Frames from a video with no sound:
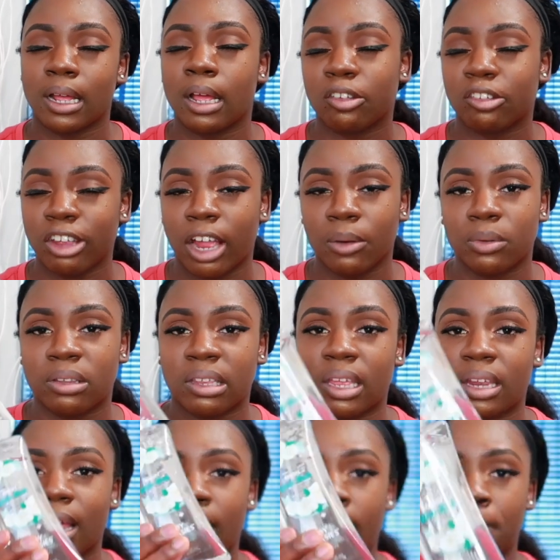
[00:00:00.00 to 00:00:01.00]
uh, shower
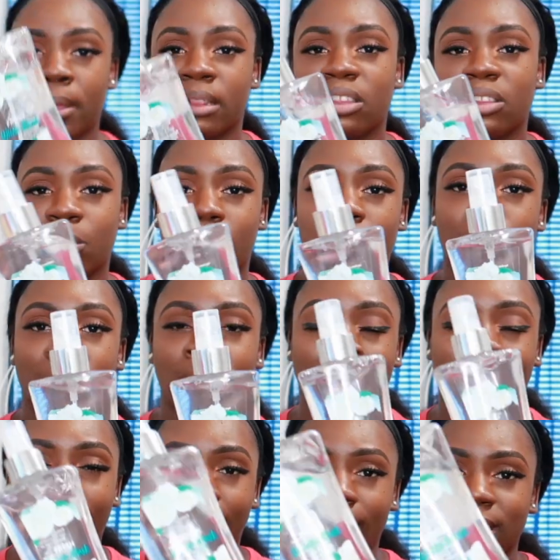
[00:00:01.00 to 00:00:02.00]
routine, I pick this one up a
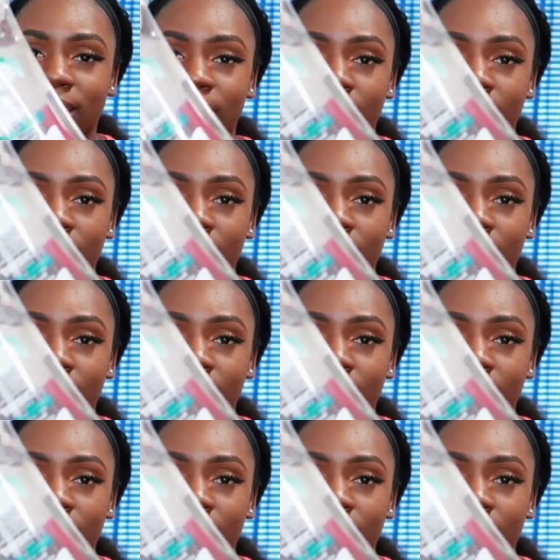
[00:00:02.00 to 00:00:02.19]
lot.